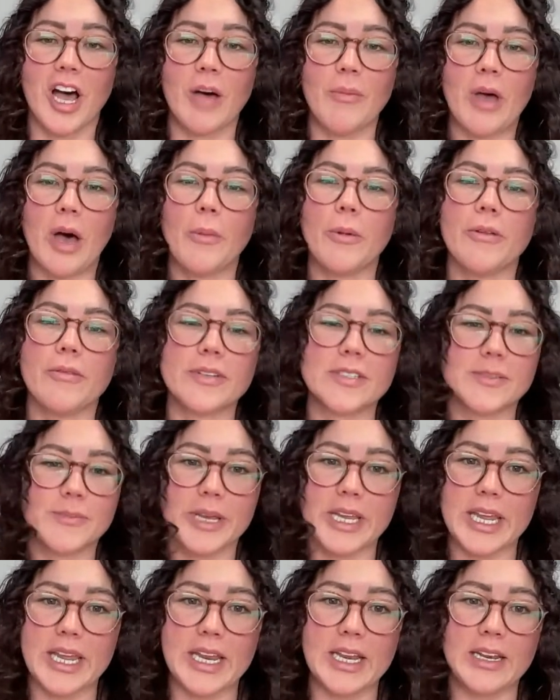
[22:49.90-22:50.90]
um, helping with
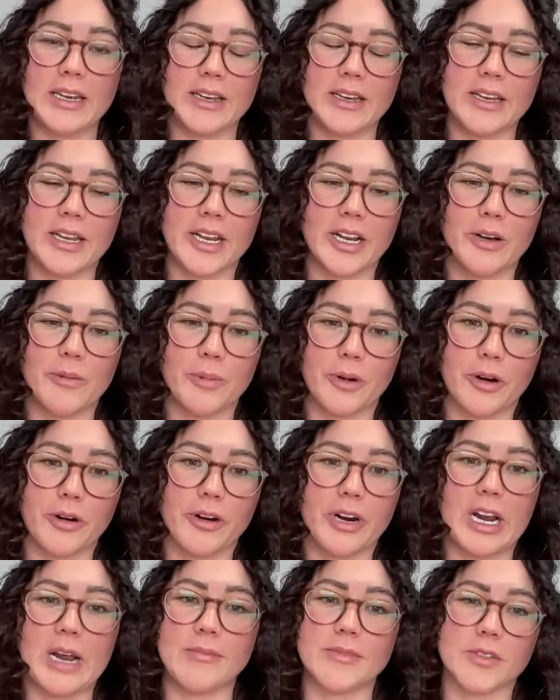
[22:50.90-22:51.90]
speaking, you know,
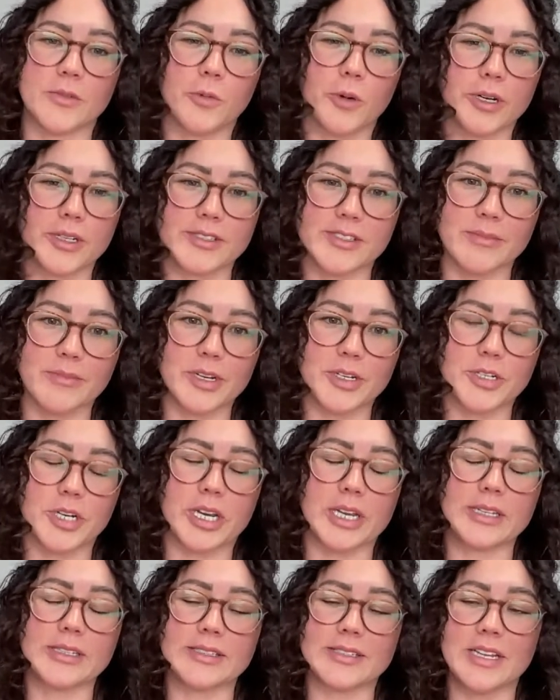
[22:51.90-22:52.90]
programs, award
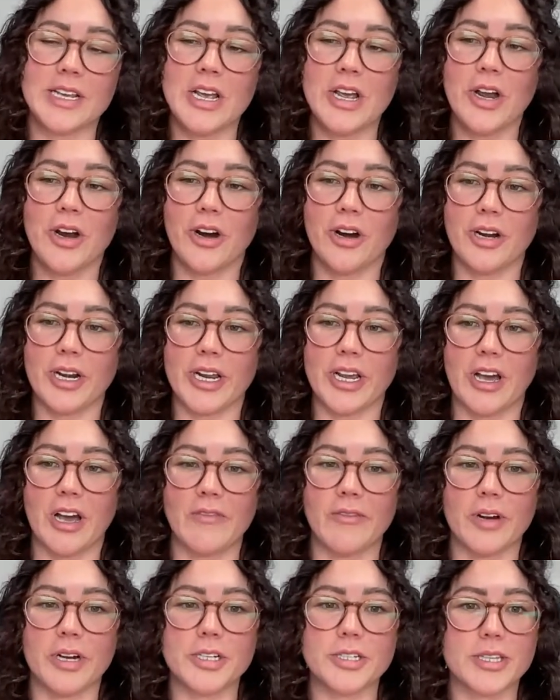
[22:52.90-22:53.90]
submissions, earning
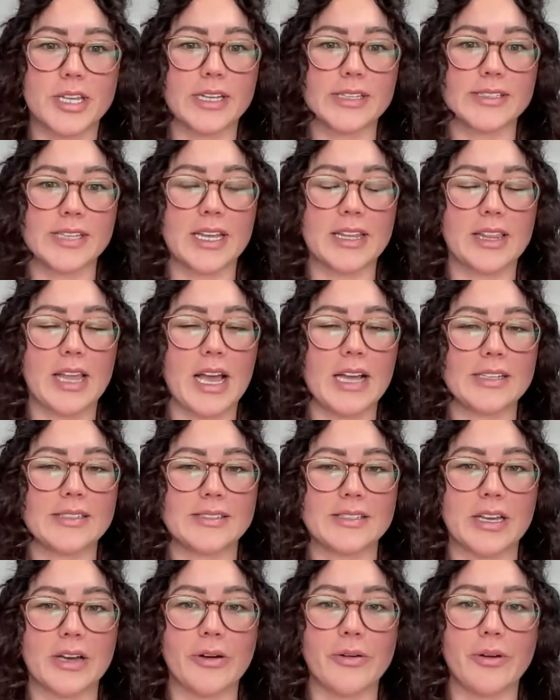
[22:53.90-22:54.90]
coverage, things like that.
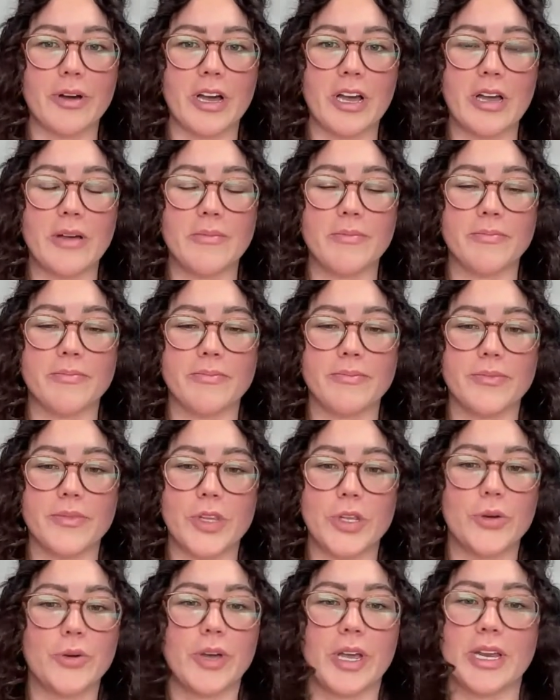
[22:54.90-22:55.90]
So um,
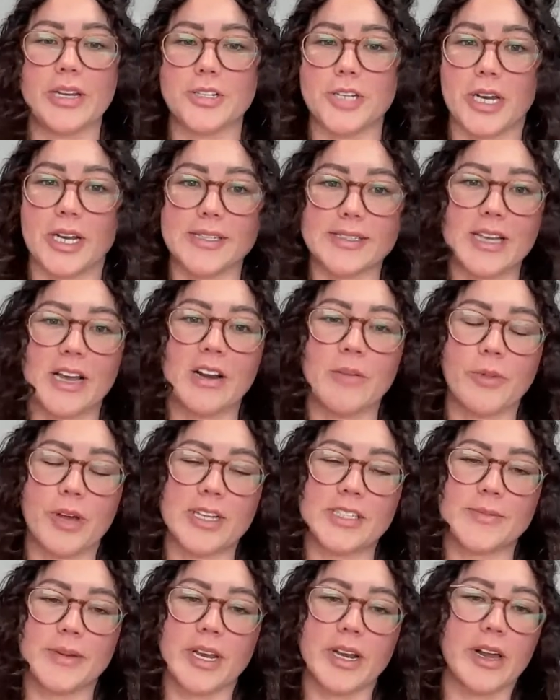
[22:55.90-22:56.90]
you can check us out at
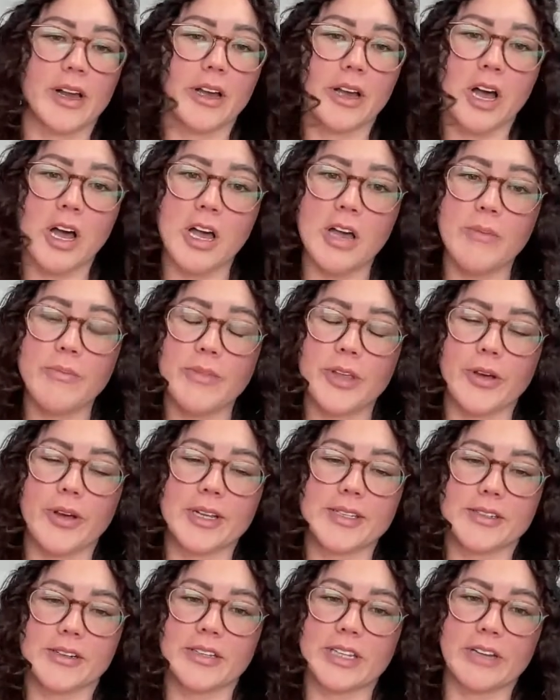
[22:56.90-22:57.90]
blastmedia.com. You
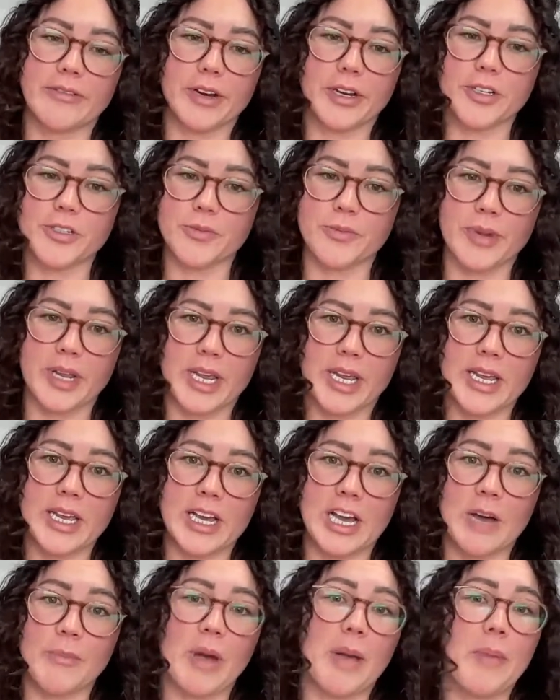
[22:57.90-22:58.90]
can certainly reach me.
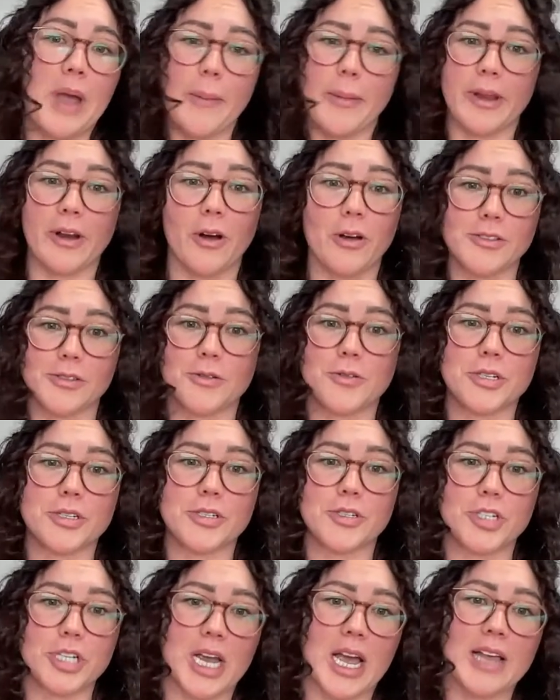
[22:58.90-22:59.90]
Um, I'm happy to also
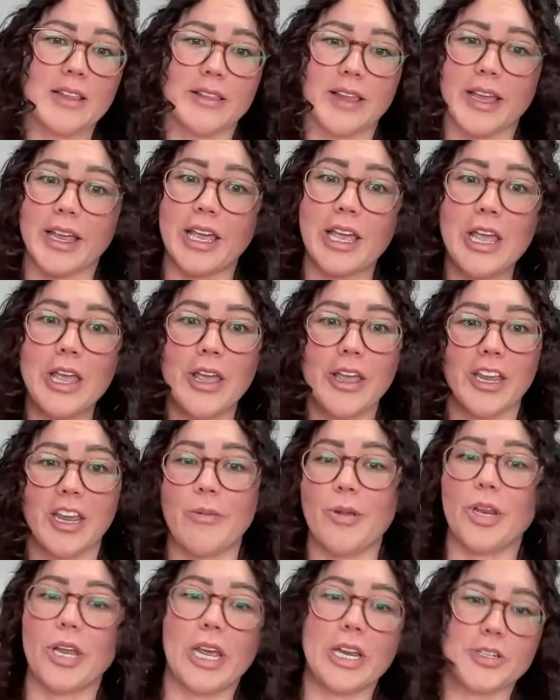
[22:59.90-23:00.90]
just chat like
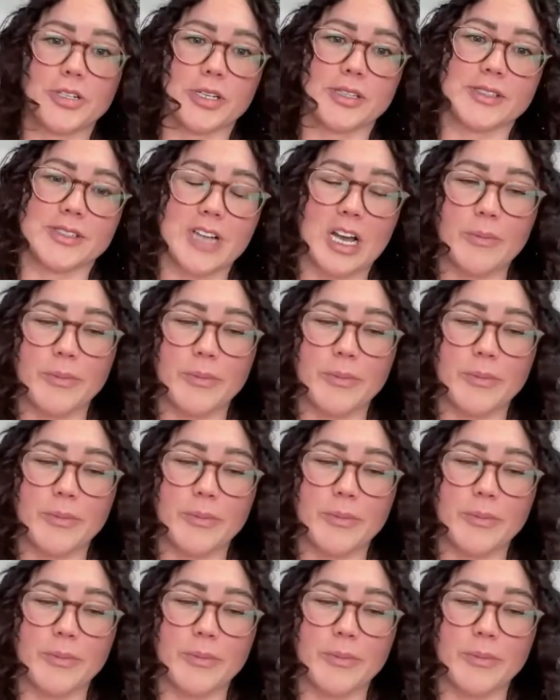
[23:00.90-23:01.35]
communications